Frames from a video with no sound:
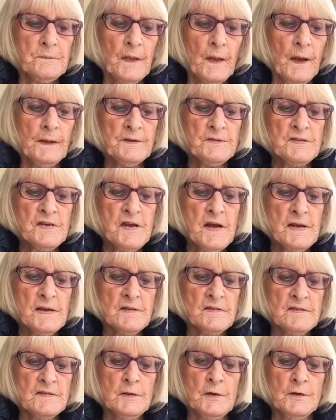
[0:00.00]
It
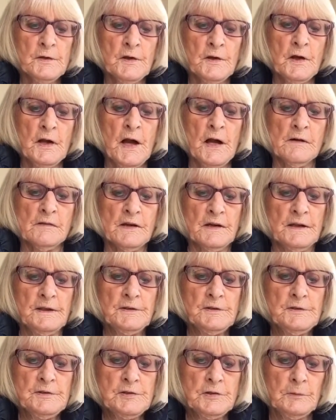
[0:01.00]
takes a lot of
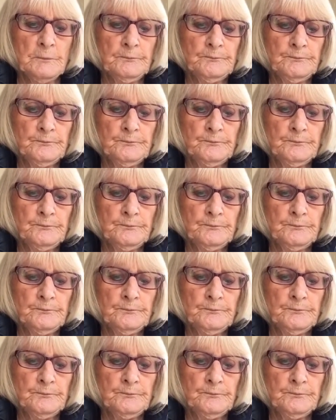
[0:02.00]
courage.